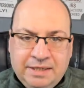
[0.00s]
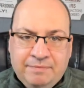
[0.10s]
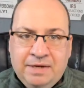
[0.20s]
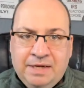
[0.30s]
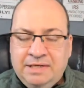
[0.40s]
I'm
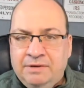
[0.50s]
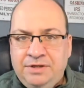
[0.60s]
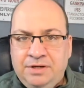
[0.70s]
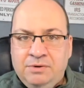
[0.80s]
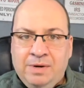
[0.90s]
not telling
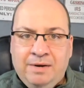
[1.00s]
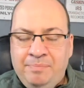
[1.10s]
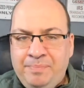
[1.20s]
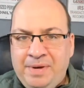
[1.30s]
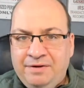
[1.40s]
you to go out
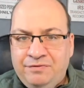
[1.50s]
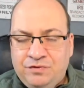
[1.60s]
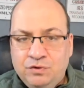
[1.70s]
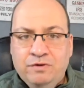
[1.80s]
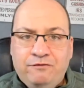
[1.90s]
and bet a
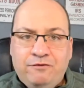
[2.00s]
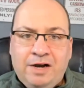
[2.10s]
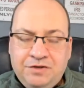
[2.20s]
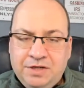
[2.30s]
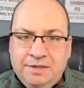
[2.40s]
two to
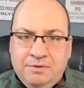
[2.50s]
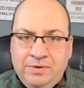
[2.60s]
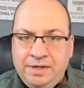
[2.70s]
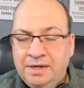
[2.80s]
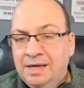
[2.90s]
five shot to win,